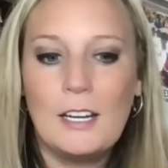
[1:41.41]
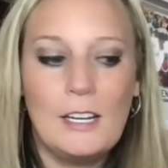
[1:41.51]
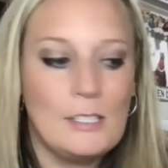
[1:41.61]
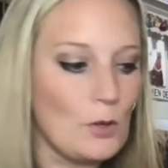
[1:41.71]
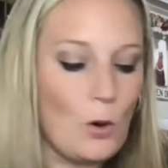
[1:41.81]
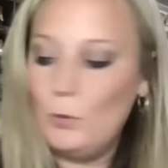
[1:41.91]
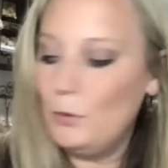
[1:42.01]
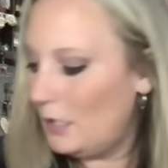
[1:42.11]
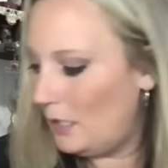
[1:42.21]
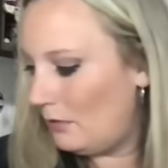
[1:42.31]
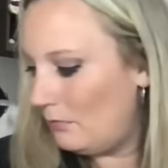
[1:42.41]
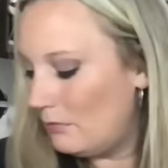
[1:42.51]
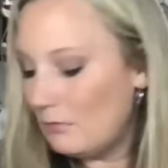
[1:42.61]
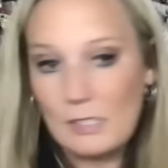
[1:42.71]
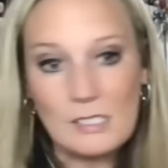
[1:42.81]
It's
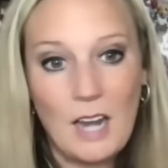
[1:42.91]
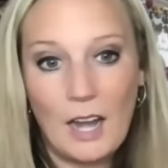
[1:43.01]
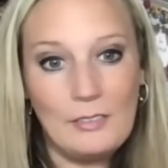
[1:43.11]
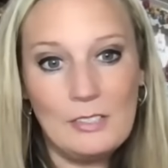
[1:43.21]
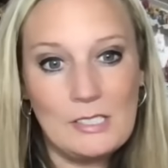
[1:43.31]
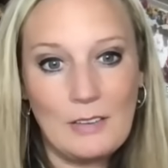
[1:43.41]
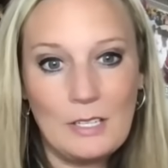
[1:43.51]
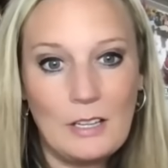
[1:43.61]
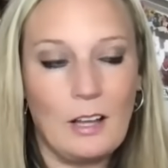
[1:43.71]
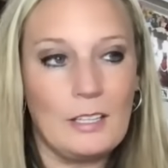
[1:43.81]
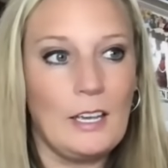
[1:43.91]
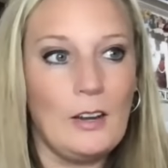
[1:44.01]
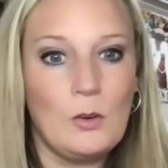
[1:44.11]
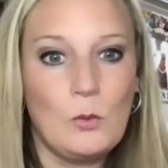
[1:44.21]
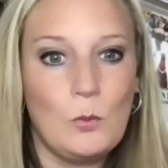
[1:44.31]
not even 7 o'clock
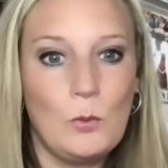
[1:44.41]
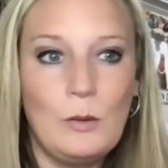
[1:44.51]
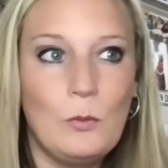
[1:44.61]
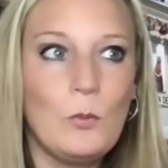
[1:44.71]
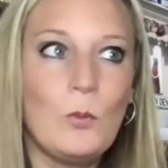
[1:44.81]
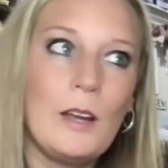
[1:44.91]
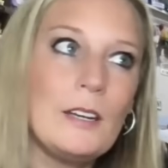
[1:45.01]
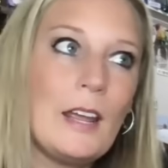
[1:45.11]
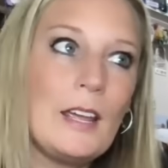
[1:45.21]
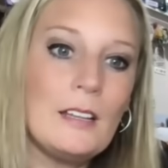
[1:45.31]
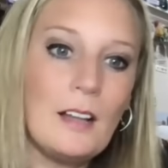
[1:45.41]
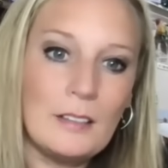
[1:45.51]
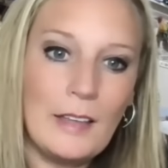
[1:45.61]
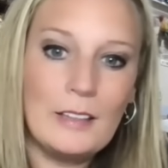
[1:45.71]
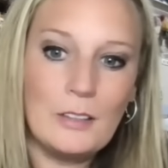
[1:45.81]
yet. We went and ate a
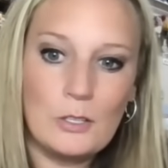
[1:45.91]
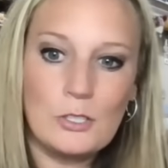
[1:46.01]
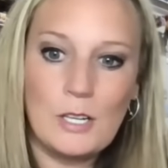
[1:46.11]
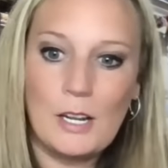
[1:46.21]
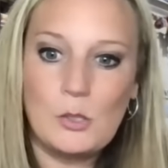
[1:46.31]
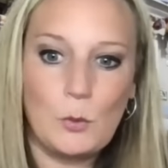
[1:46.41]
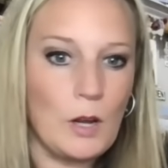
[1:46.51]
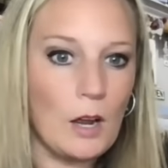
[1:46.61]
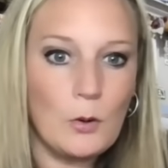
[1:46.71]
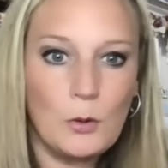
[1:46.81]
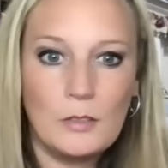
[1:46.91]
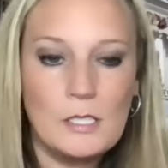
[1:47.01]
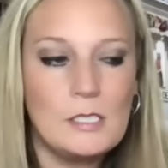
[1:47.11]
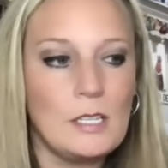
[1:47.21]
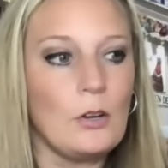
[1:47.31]
late lunch today, so we're not going
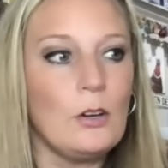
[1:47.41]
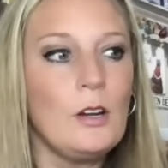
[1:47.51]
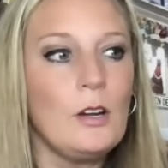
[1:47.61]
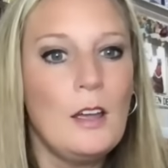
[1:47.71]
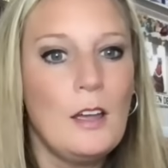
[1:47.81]
out to dinner.